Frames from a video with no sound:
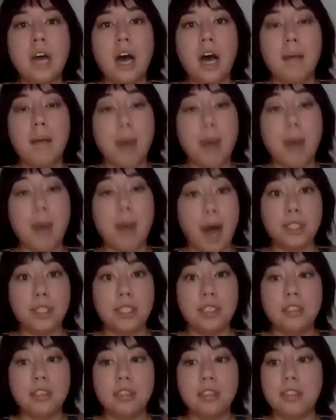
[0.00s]

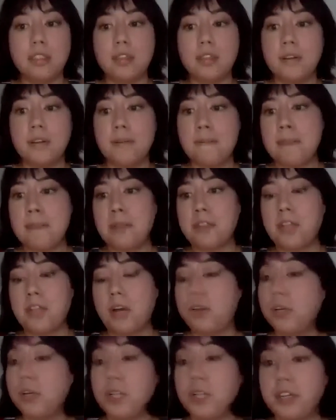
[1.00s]
options.
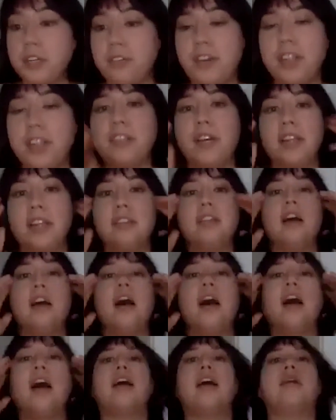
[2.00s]
So no, you're fine, you're fine.
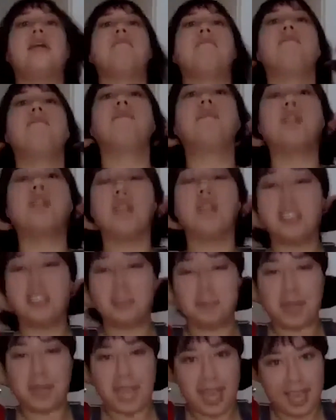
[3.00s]
You're not
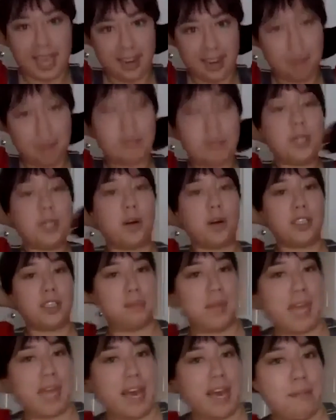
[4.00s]
jumping ahead. I mean, you are
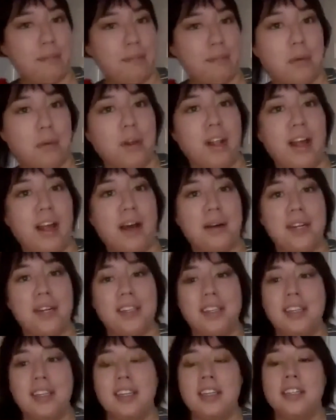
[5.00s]
jumping ahead, but we'll allow it.
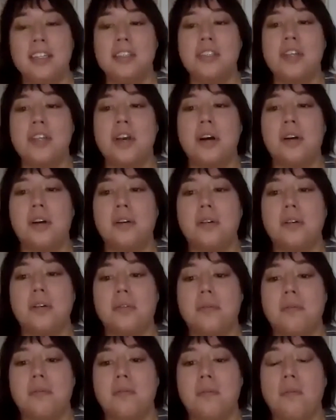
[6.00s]

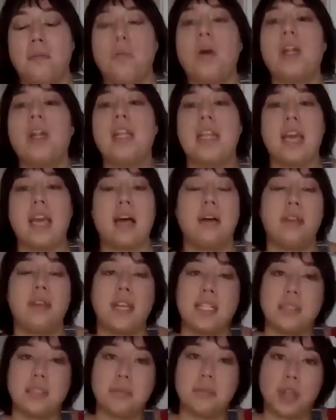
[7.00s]
So one of the
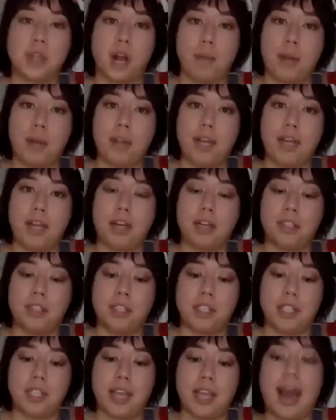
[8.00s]
things that we'll talk about later are
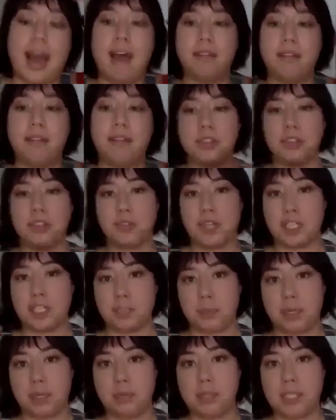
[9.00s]
just like avenues for
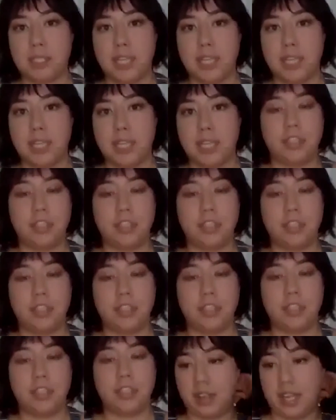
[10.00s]
experimentation.
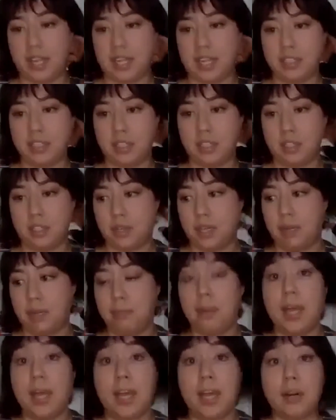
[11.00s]
So different things that you
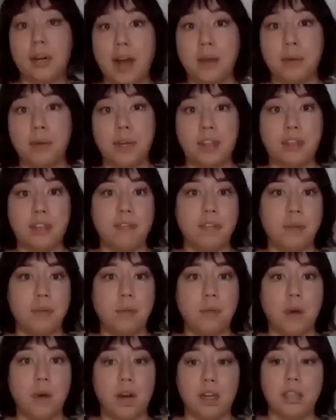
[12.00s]
can play around with if you
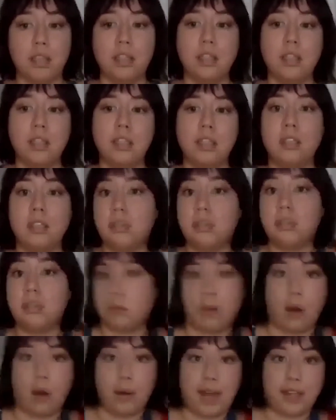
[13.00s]
want to
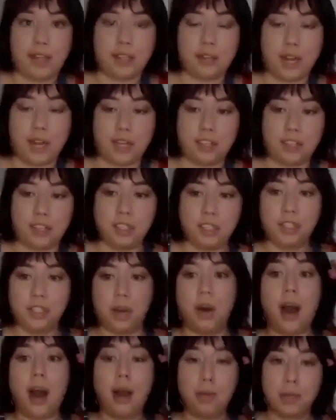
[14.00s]
go in that direction. So
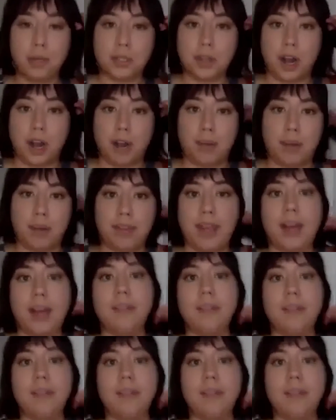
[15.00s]
I will talk about that.